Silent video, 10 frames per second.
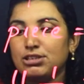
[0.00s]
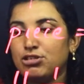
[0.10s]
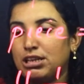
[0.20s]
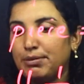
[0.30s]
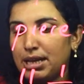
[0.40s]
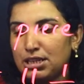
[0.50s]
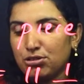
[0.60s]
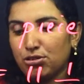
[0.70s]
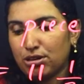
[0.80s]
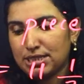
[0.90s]
ee 20 by
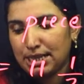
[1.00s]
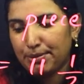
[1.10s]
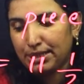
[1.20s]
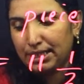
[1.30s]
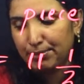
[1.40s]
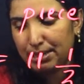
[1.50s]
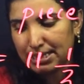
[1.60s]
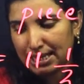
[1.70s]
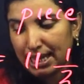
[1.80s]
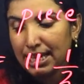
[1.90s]
2 korcha madhi nu
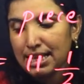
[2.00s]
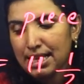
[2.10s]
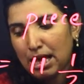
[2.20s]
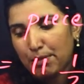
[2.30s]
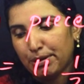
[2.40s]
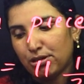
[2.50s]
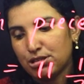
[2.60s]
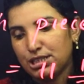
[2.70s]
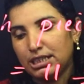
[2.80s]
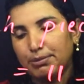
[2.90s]
manasilayi appo
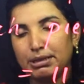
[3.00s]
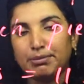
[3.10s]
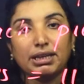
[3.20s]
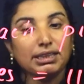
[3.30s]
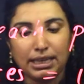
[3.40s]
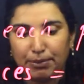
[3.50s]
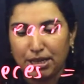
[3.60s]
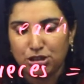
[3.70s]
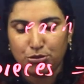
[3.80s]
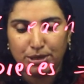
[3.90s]
korchu kaniyappo namukku 3
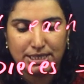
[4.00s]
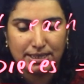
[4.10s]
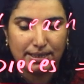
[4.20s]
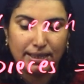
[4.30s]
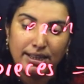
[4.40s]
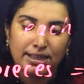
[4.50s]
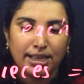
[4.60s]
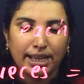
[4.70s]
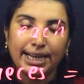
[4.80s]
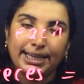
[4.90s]
by 2 meter nu
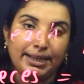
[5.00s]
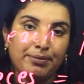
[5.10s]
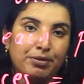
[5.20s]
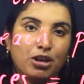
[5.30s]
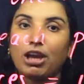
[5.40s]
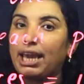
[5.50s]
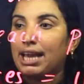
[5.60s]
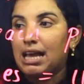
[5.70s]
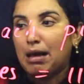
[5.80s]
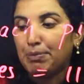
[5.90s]
kitti. Okay,
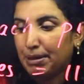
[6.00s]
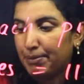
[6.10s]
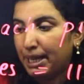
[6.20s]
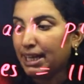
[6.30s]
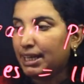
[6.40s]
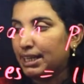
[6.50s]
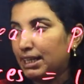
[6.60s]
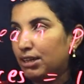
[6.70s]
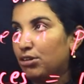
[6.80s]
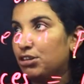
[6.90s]
now
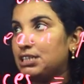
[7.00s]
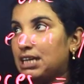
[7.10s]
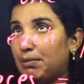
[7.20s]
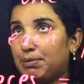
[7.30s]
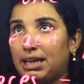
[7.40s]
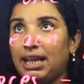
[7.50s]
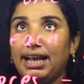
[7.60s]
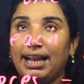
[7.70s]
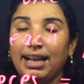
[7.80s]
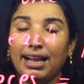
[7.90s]
we will cover
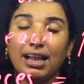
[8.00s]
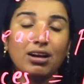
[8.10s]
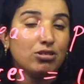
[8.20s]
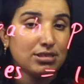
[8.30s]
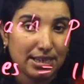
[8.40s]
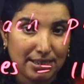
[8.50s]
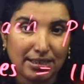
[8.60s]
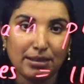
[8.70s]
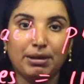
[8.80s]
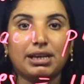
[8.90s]
all questions
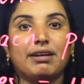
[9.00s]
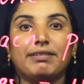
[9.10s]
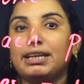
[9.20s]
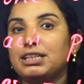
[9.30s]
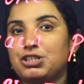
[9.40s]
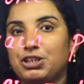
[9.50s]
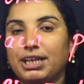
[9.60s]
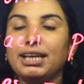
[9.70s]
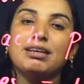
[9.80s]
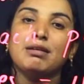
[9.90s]
in this chapter. Now, you will be happy
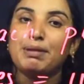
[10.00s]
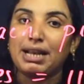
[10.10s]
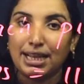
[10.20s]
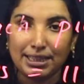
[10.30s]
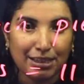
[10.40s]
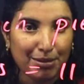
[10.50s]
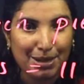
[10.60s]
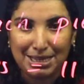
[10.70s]
to be in